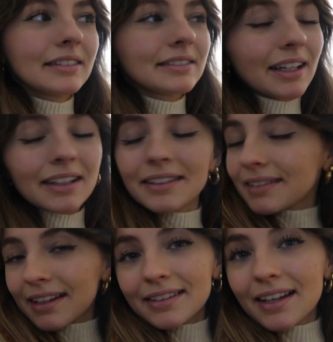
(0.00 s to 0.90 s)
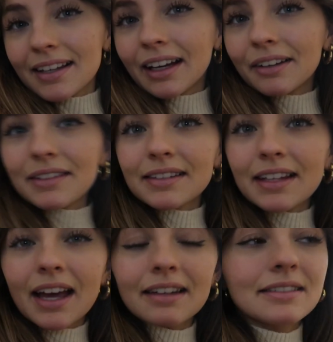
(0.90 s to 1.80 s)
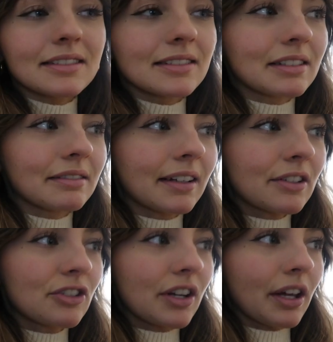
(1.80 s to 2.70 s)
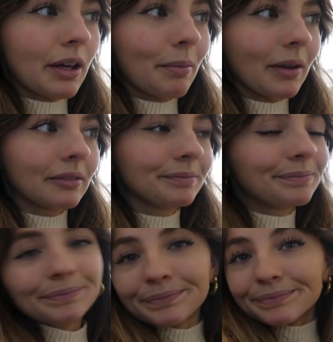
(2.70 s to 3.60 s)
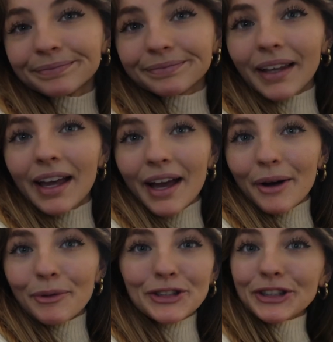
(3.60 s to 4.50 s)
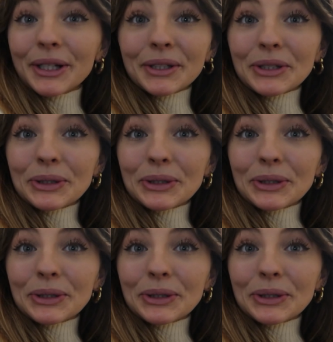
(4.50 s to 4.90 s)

That's it now, that's the end until next year, but what you gonna